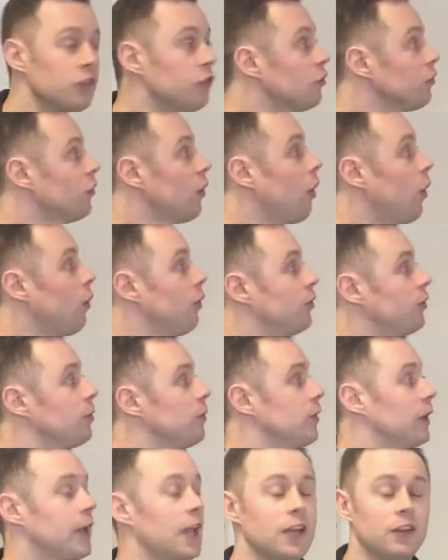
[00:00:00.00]
just always
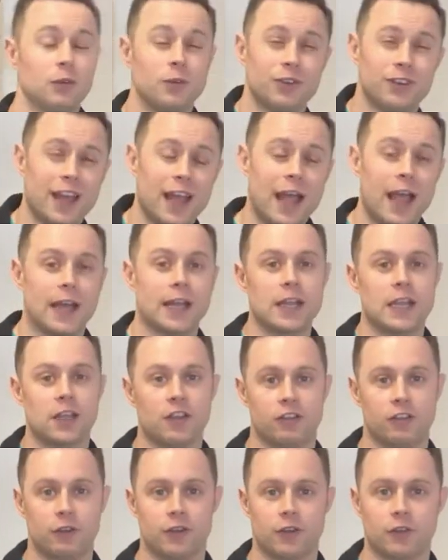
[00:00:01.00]
communicate to us any
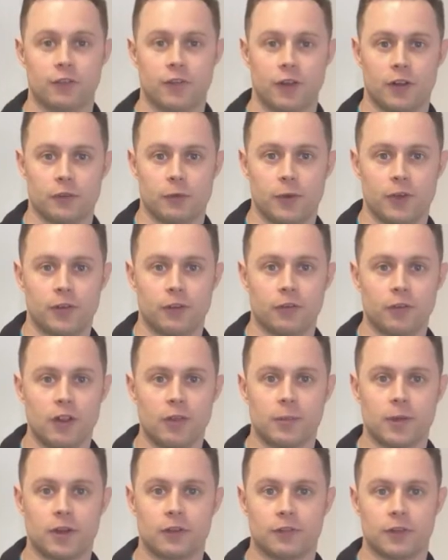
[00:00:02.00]
issue that falls within the
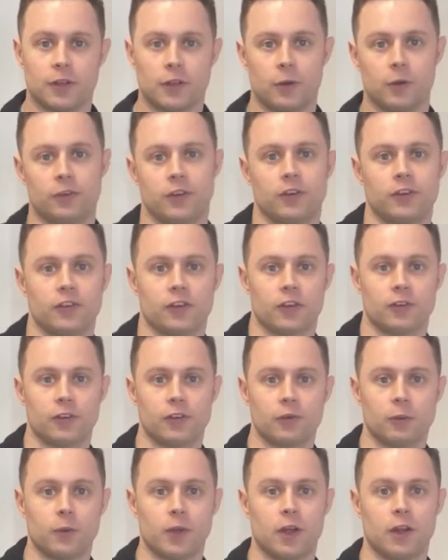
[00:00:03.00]
remit of the coaching
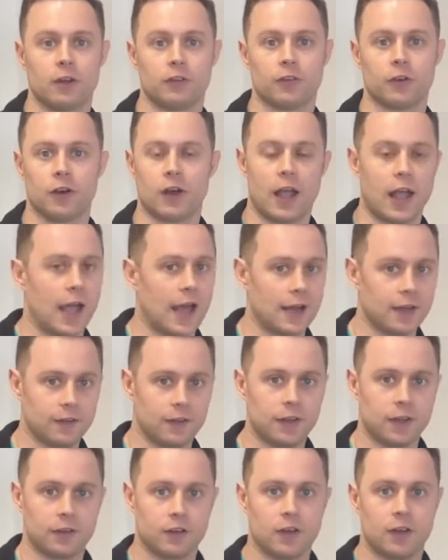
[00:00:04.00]
service we offer.
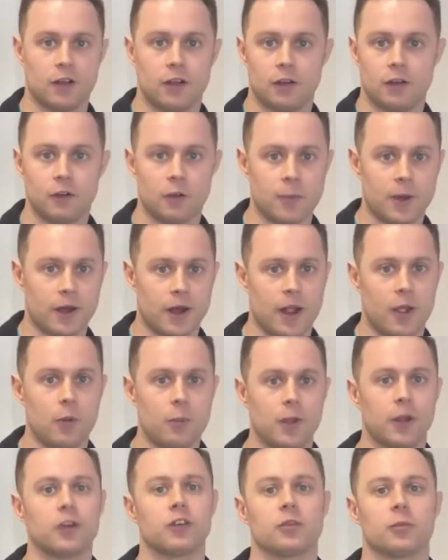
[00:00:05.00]
Anything at all, no matter how
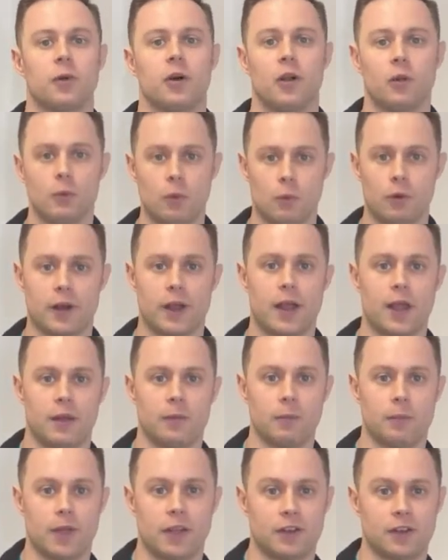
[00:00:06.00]
big or small, we want to
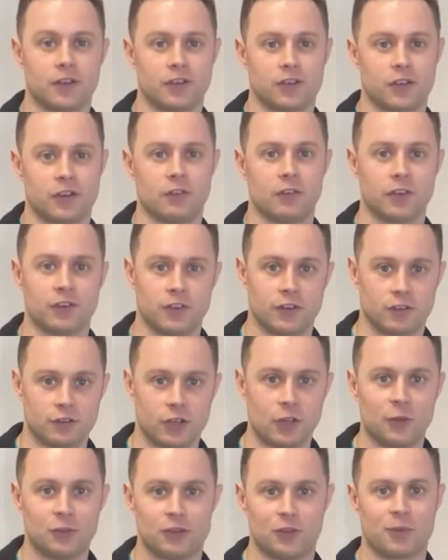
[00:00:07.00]
help make the service as
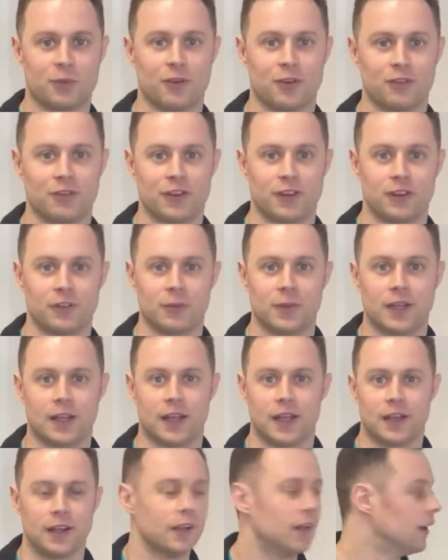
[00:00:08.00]
close to perfect as we can.